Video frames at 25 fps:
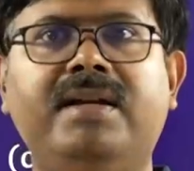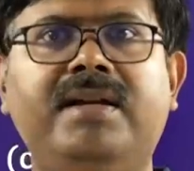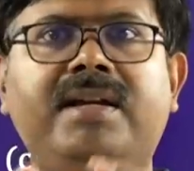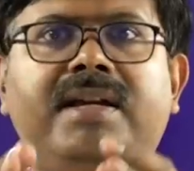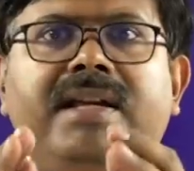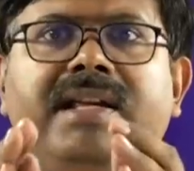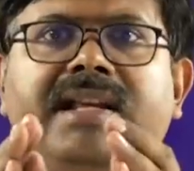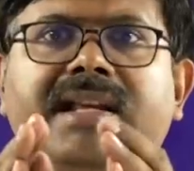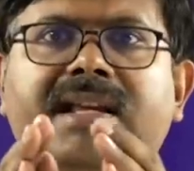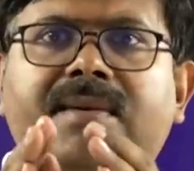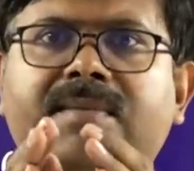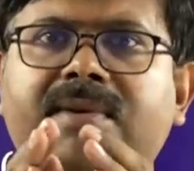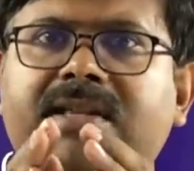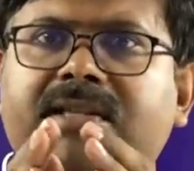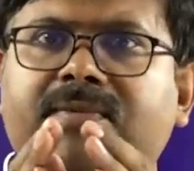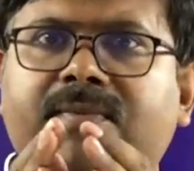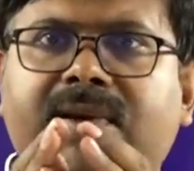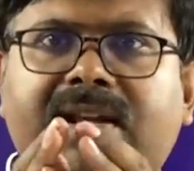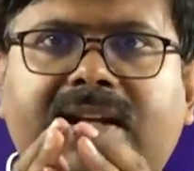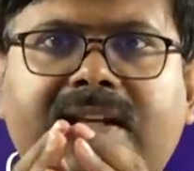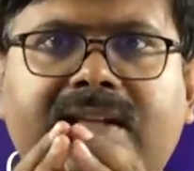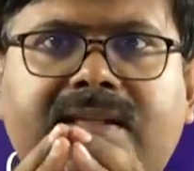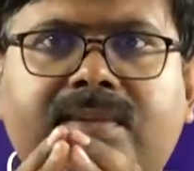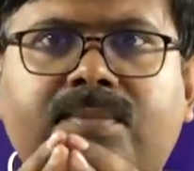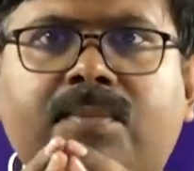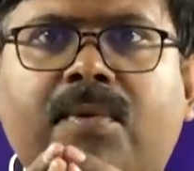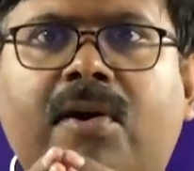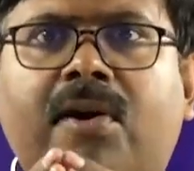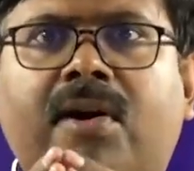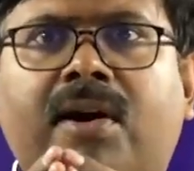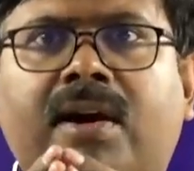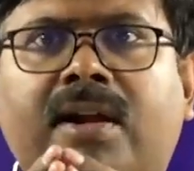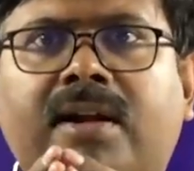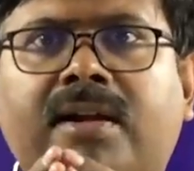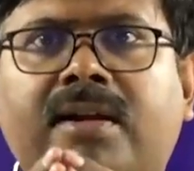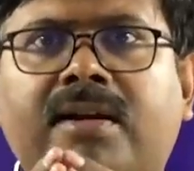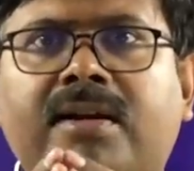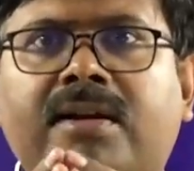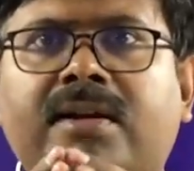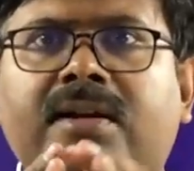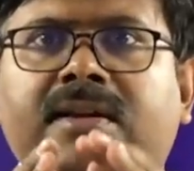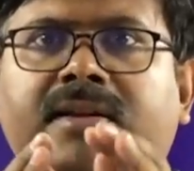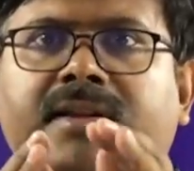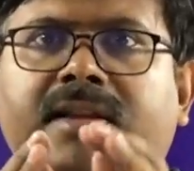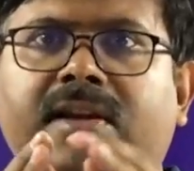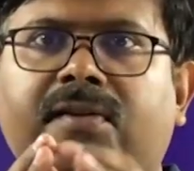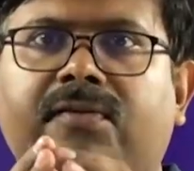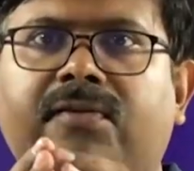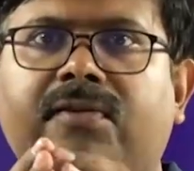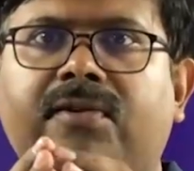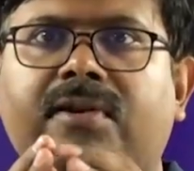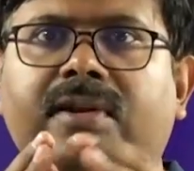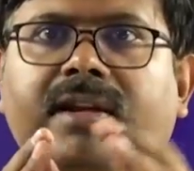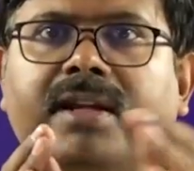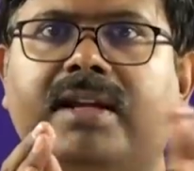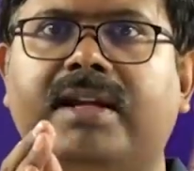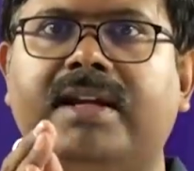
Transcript: Helium is very small. Therefore,